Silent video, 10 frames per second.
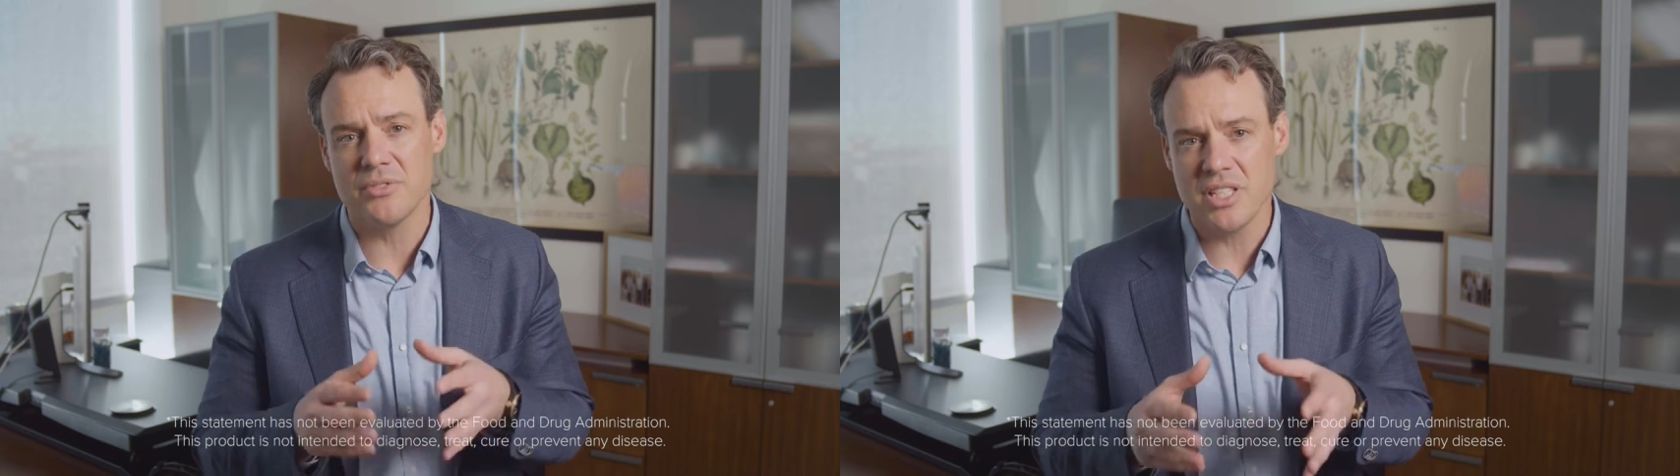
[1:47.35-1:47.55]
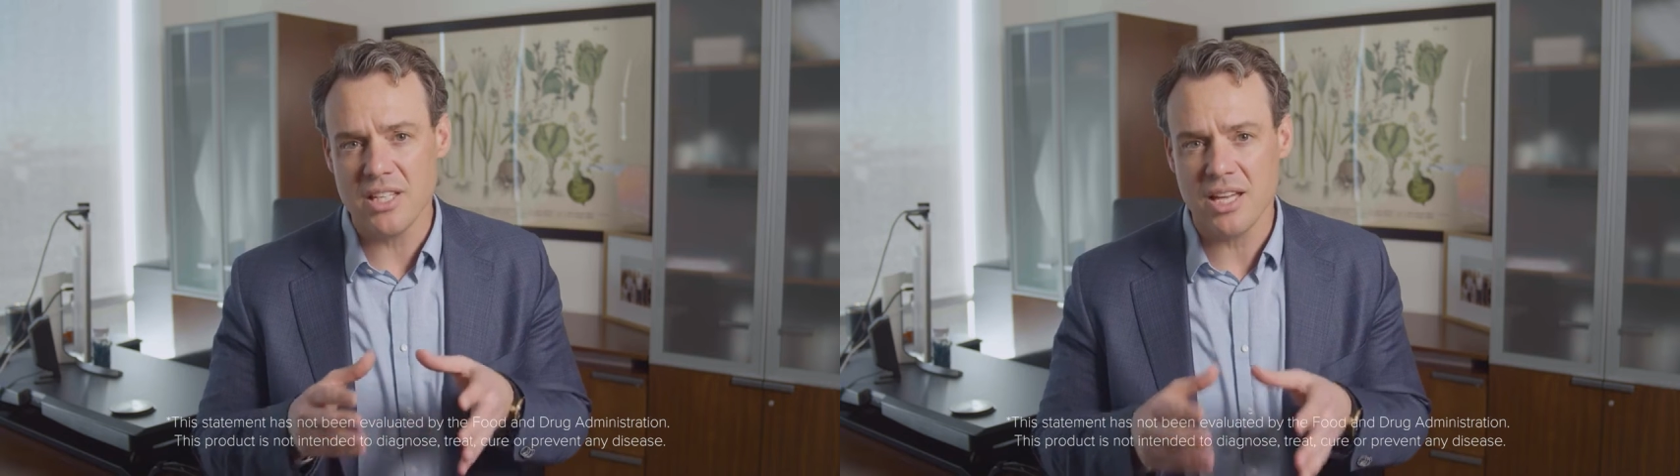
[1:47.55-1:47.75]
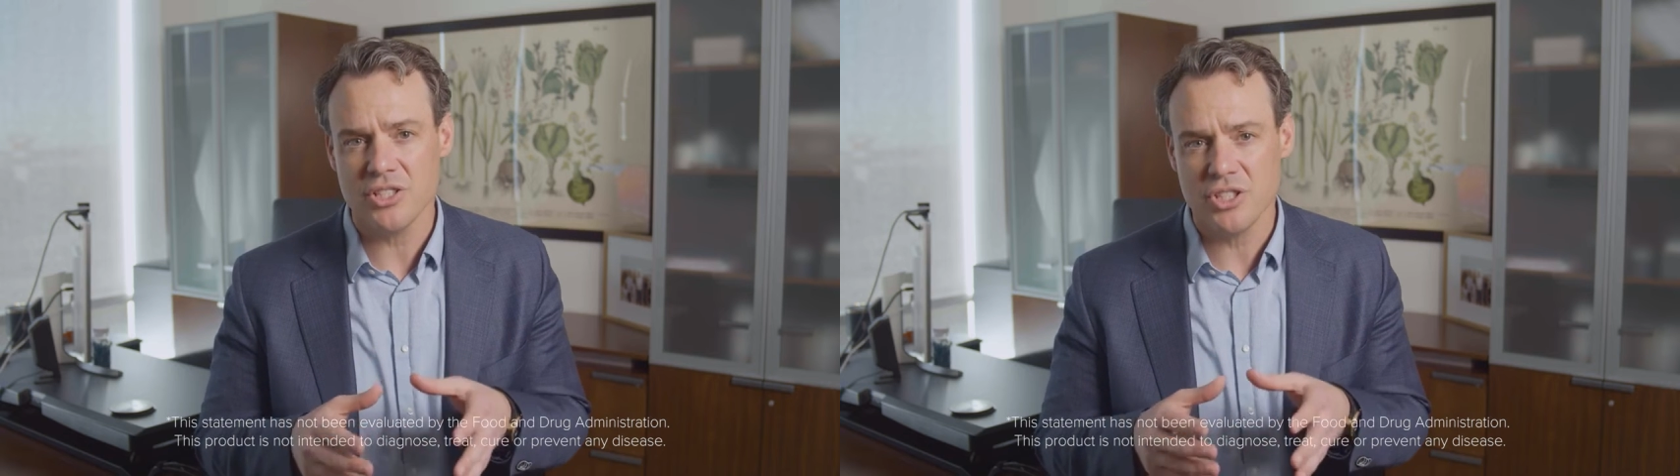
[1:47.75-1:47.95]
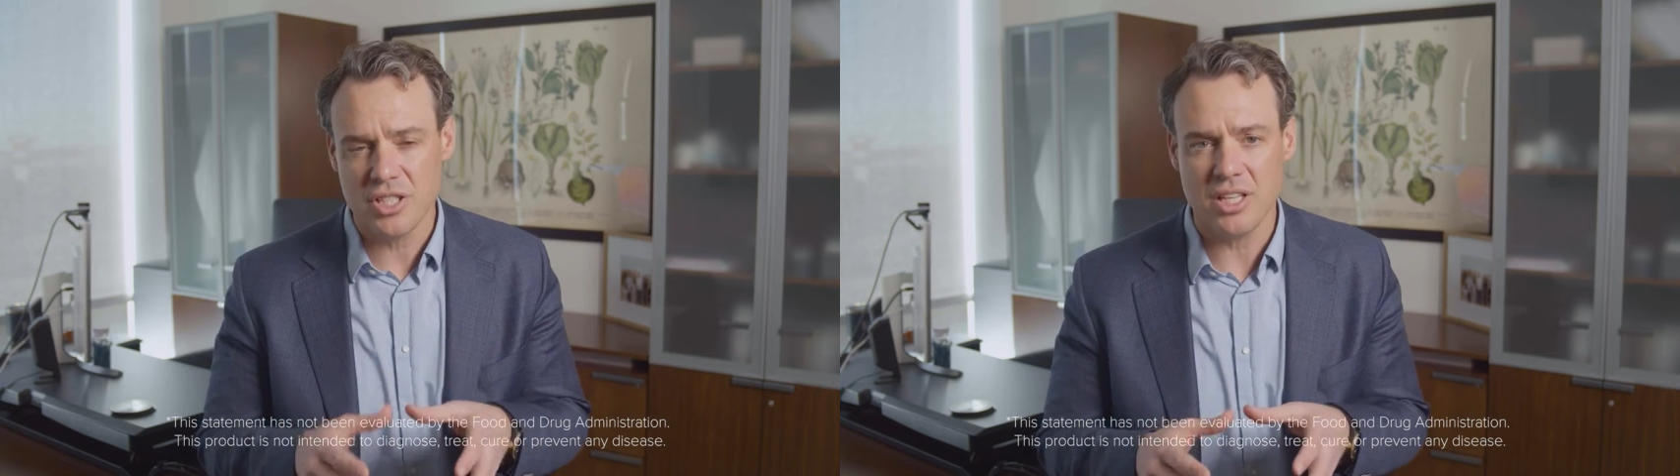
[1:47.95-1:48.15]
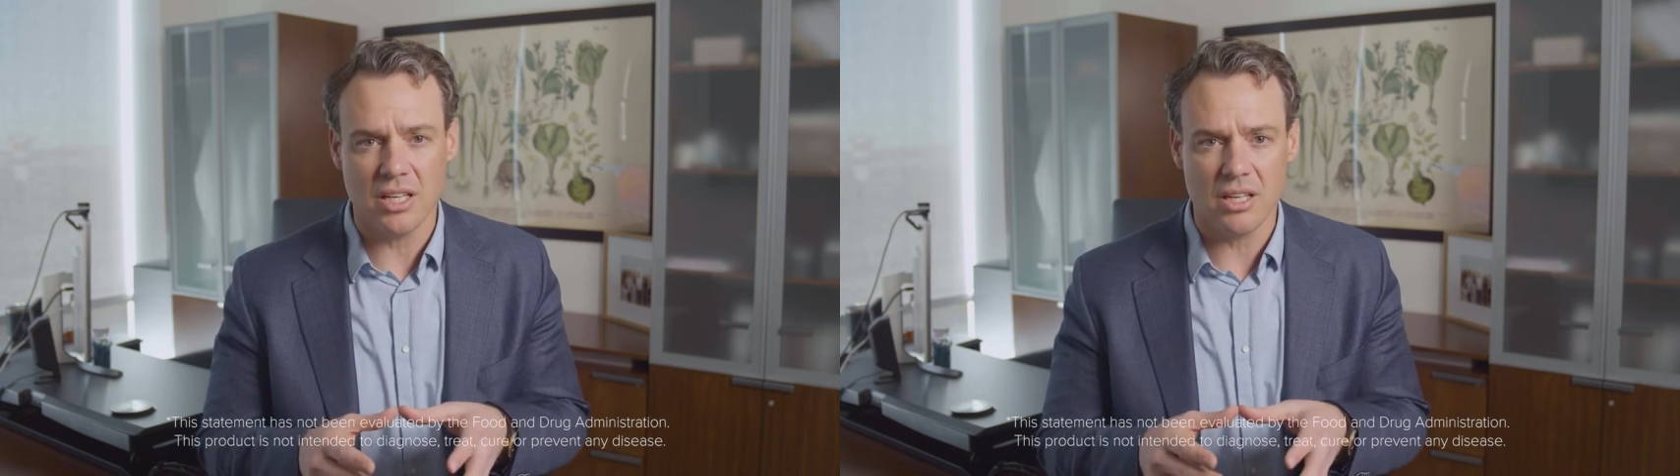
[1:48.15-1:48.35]
of
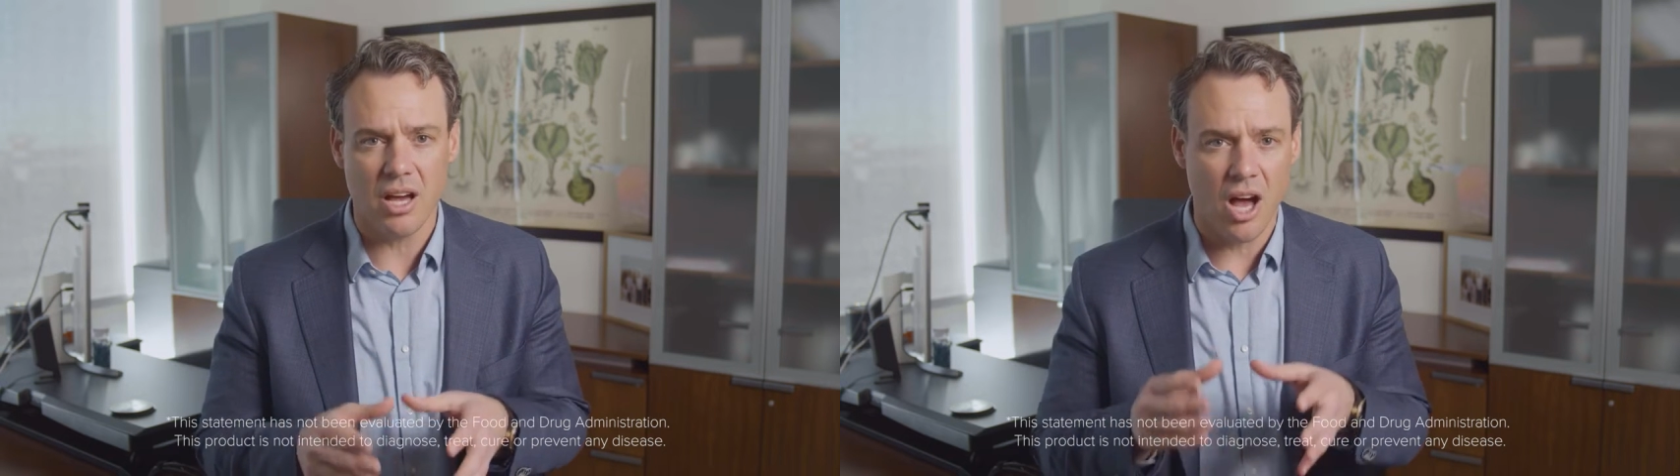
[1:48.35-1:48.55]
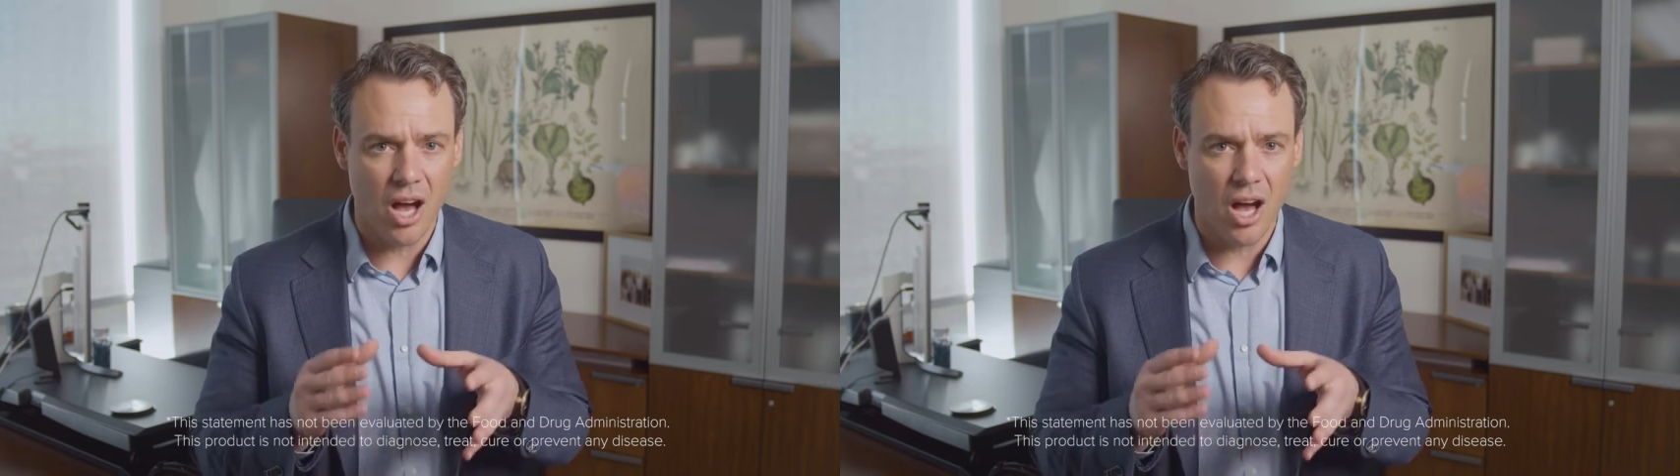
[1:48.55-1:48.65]
DHT